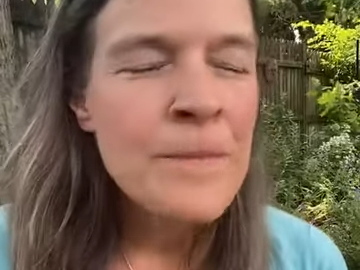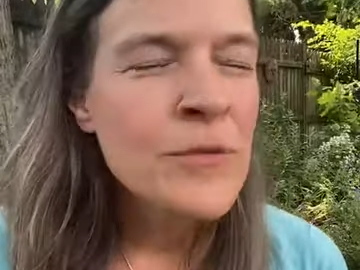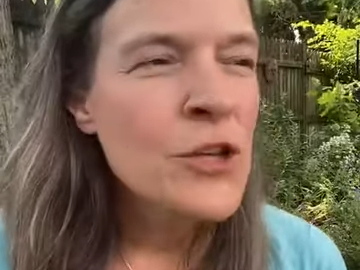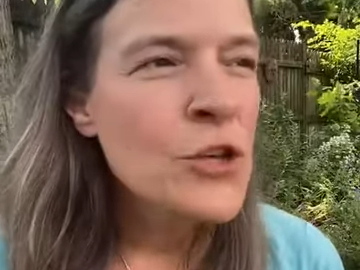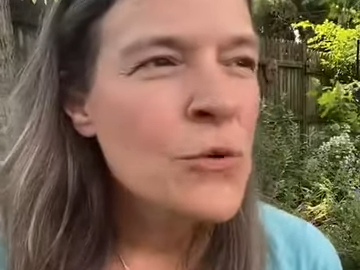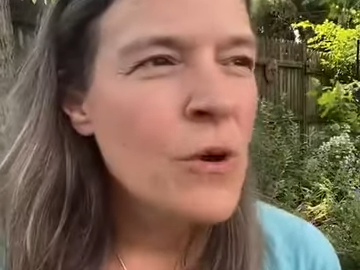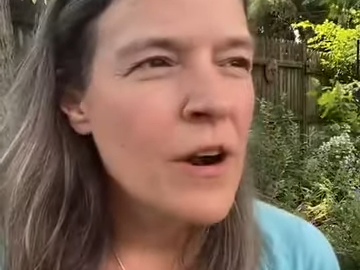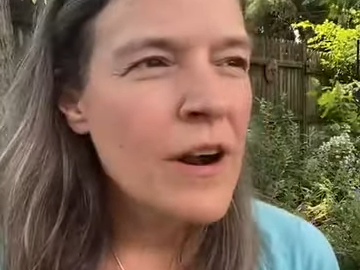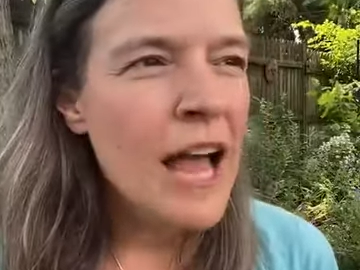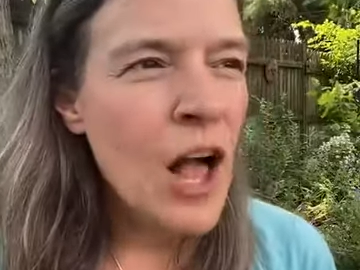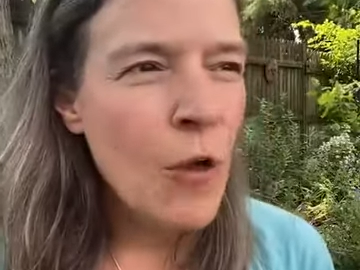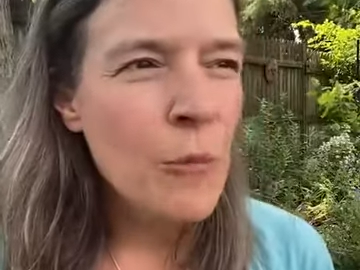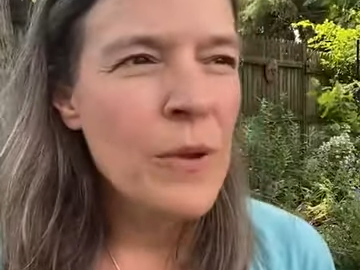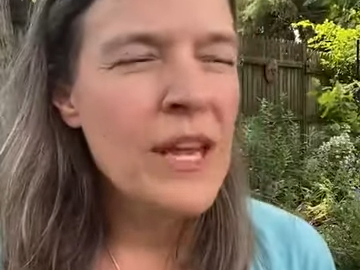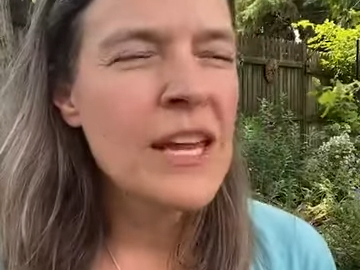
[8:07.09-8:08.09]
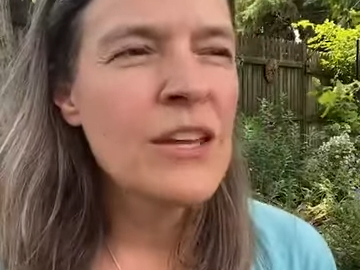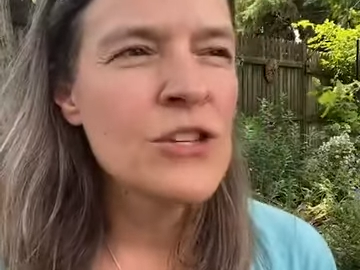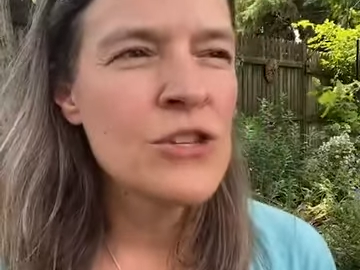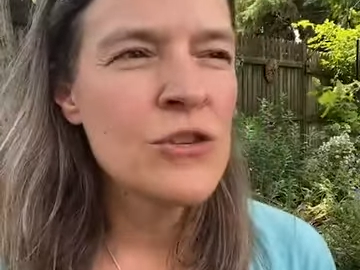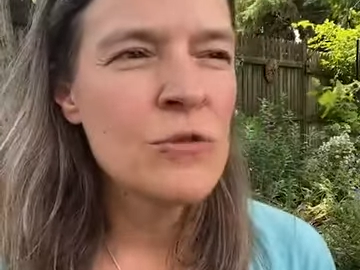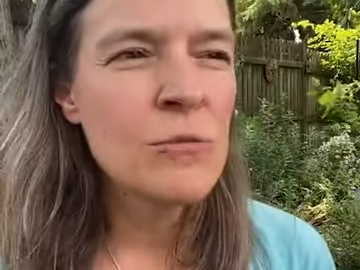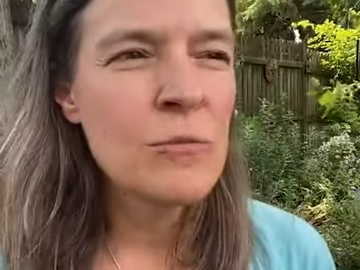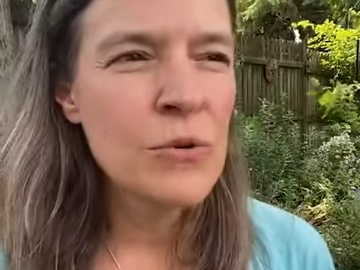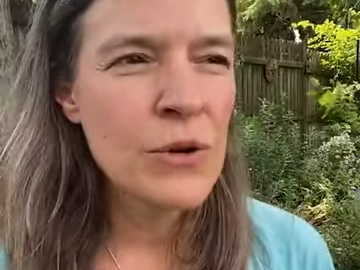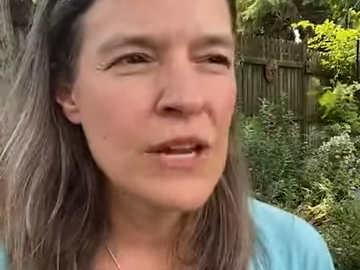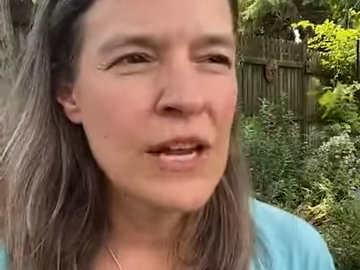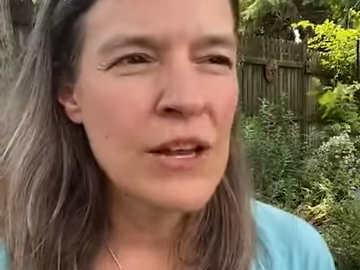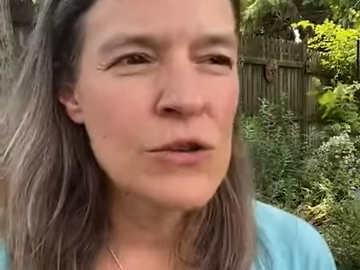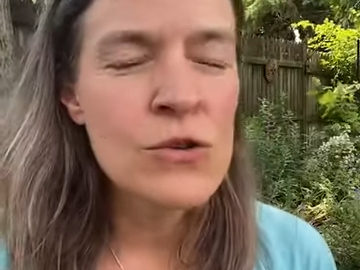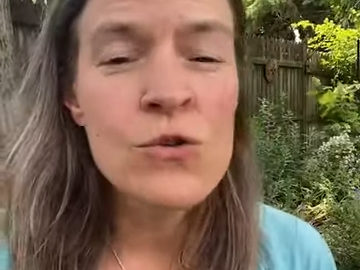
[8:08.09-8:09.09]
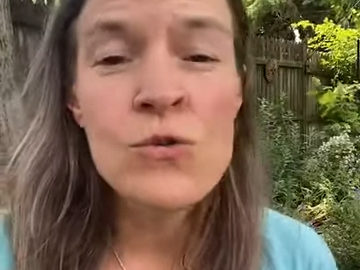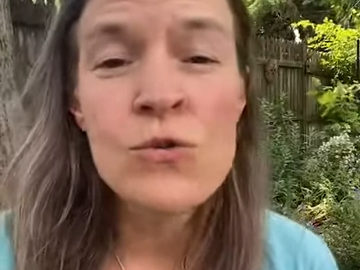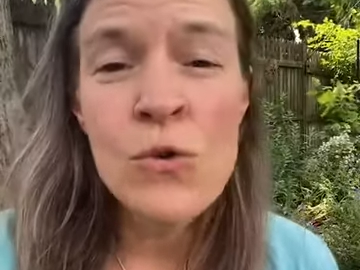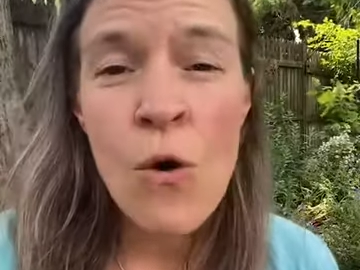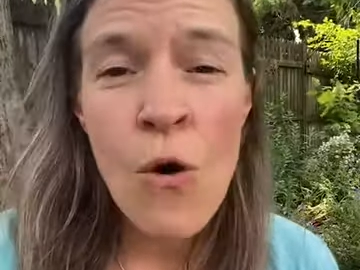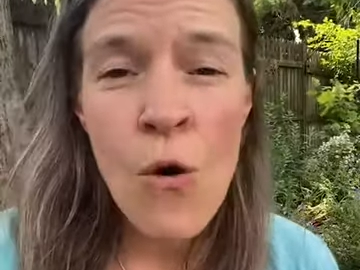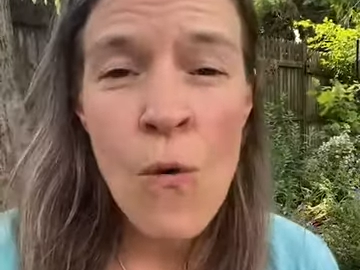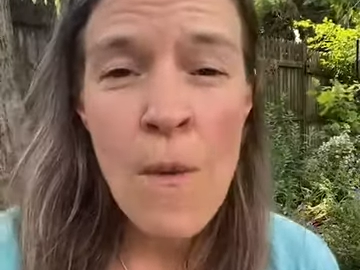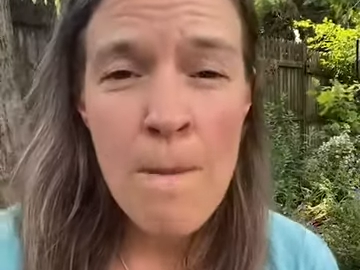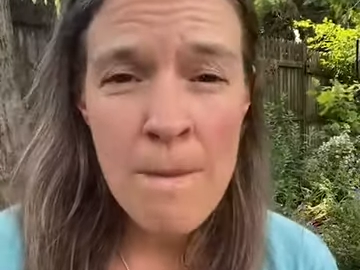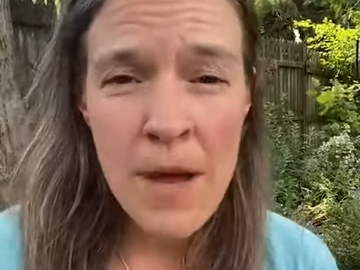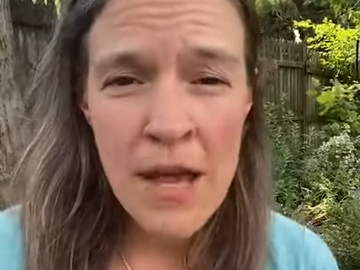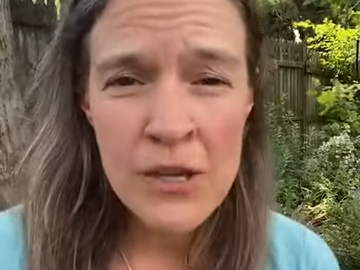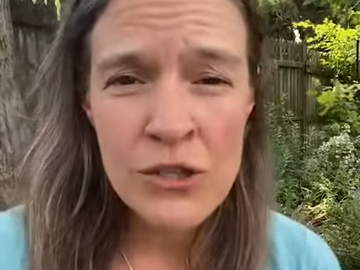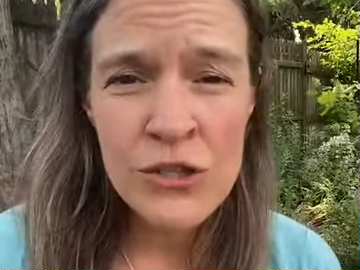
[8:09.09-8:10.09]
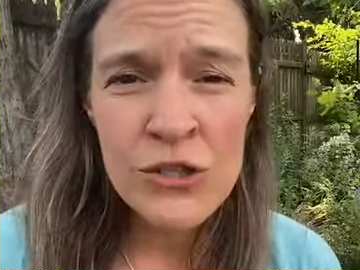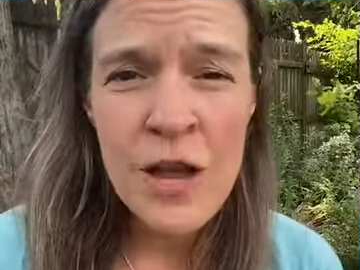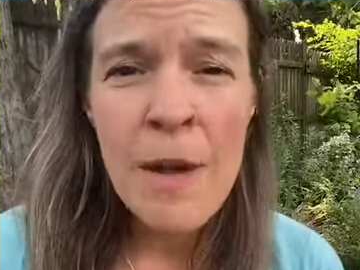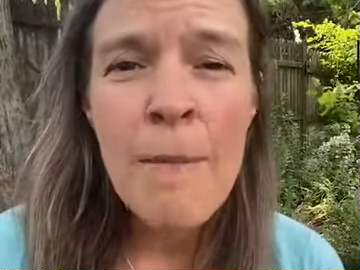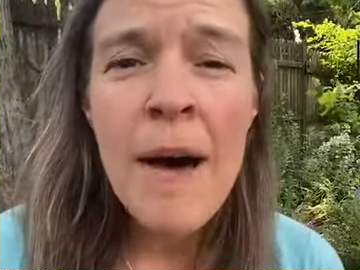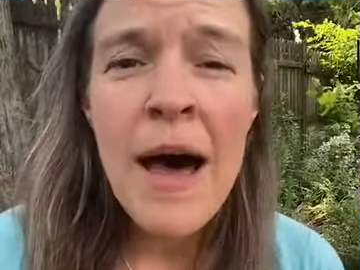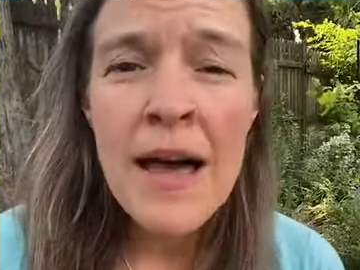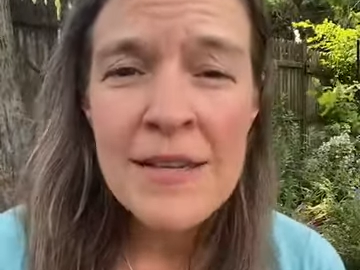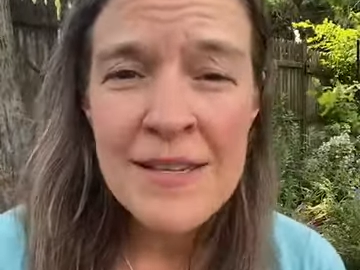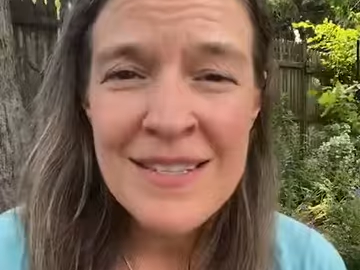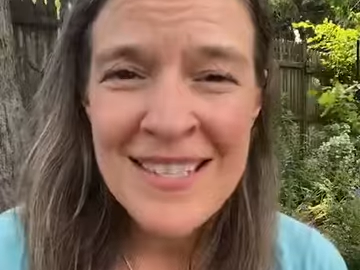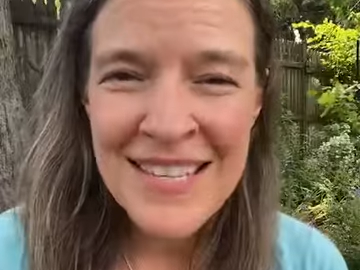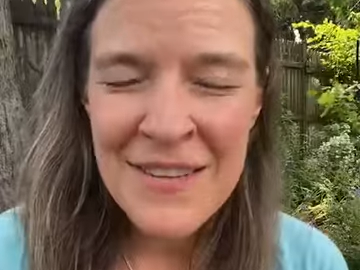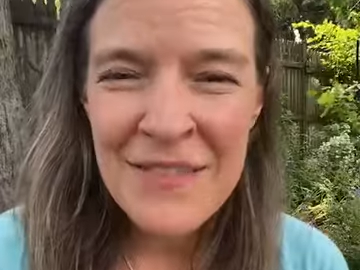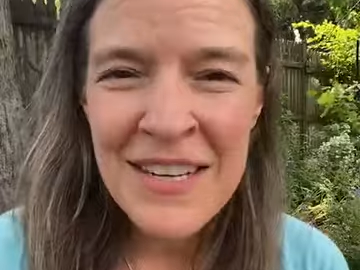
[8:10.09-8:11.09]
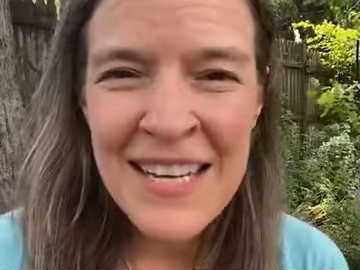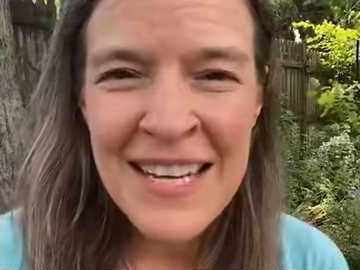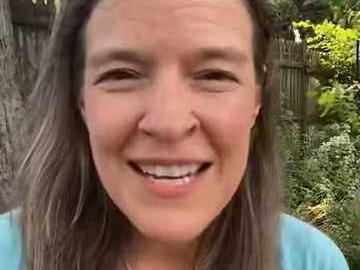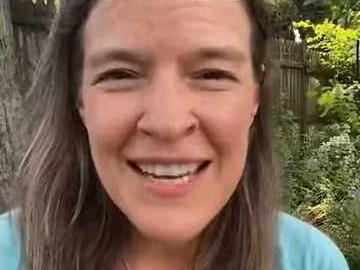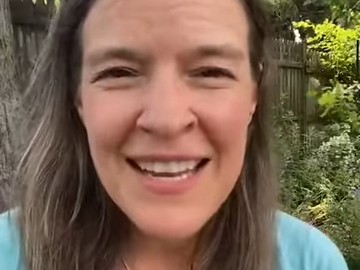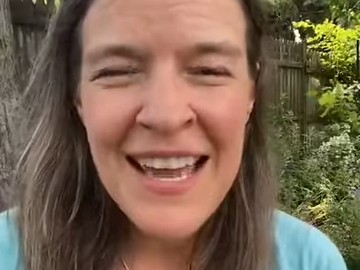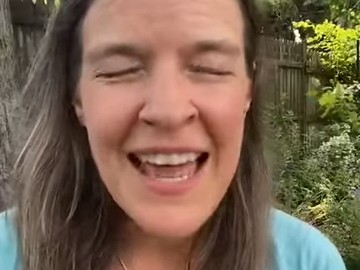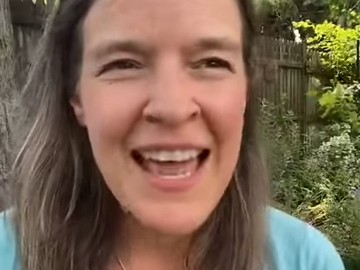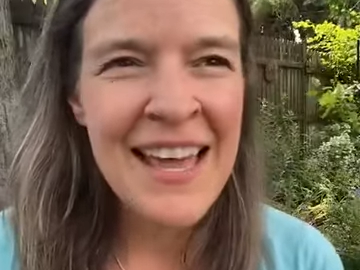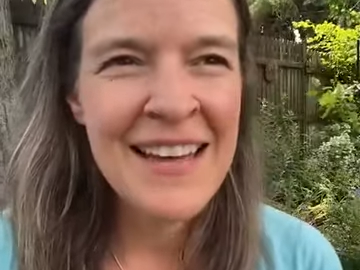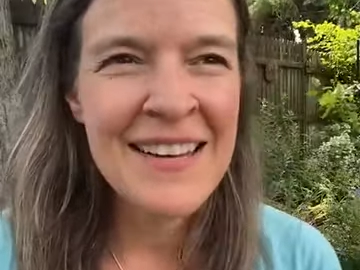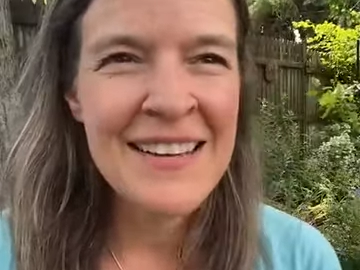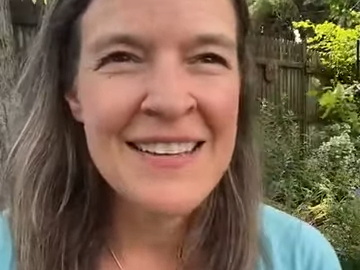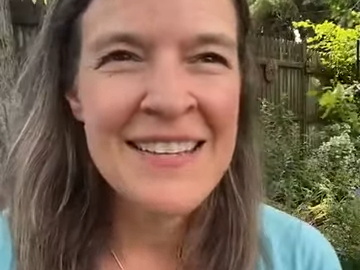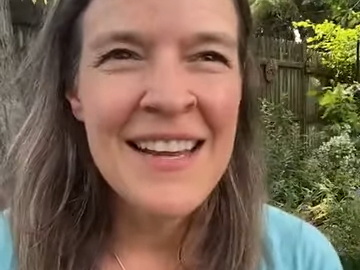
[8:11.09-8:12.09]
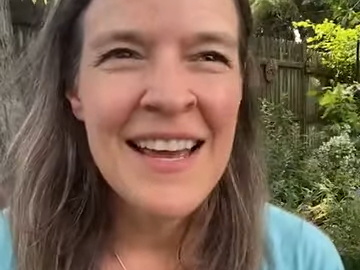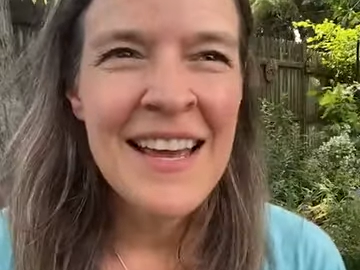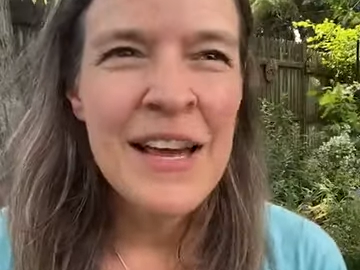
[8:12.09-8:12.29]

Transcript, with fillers: You are helping to bring so much positivity and